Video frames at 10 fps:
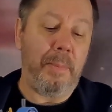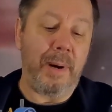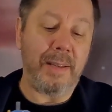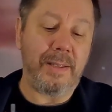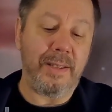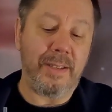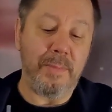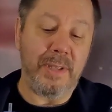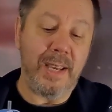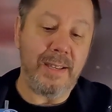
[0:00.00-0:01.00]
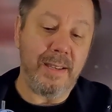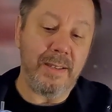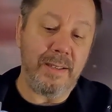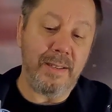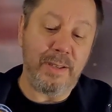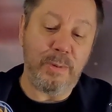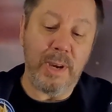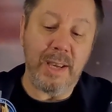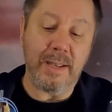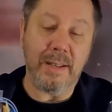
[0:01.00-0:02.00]
plus some scissors,
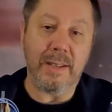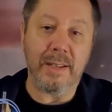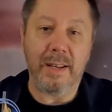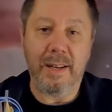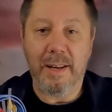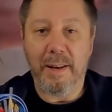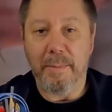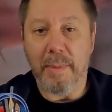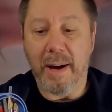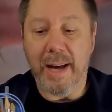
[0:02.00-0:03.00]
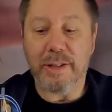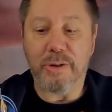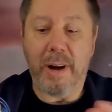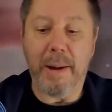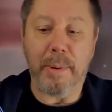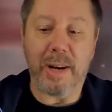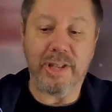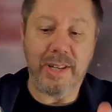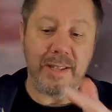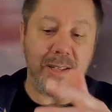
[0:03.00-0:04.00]
tweezers, my dry
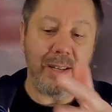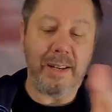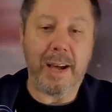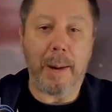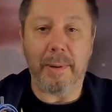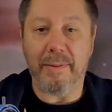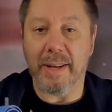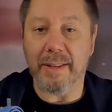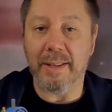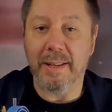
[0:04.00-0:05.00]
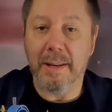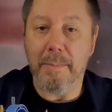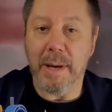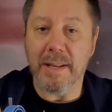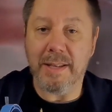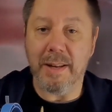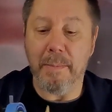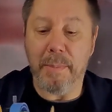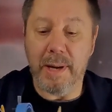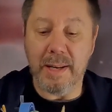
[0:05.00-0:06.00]
brushes and a couple of other bits
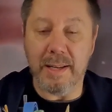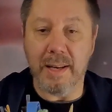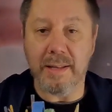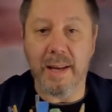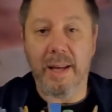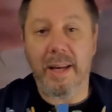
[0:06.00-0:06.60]
and pieces.